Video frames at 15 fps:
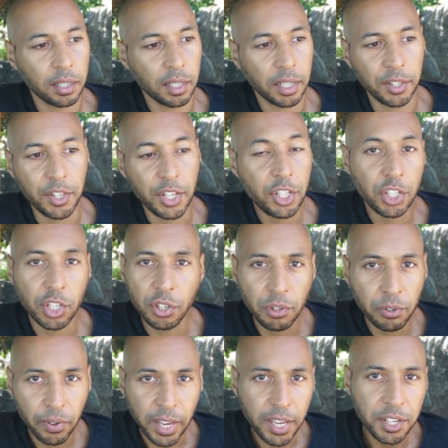And this is a new
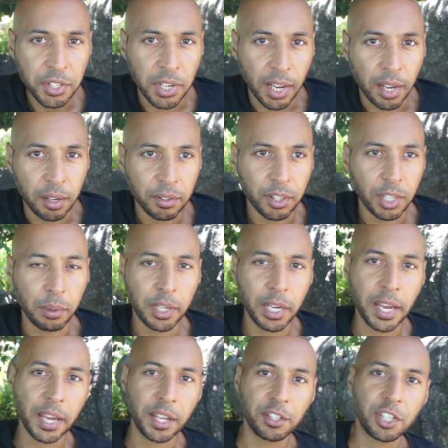phase now that I'm
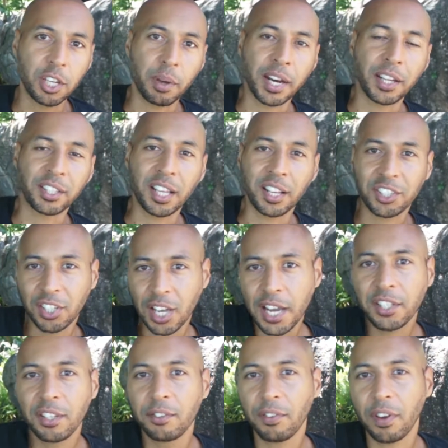going into, and it's an
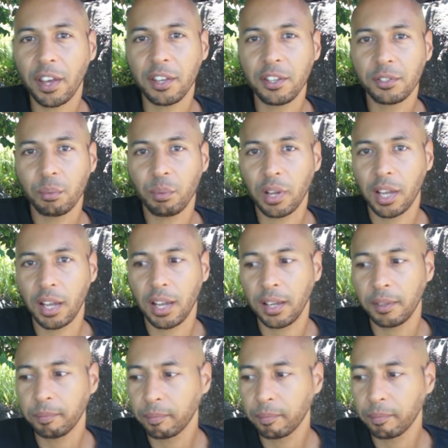exciting phase where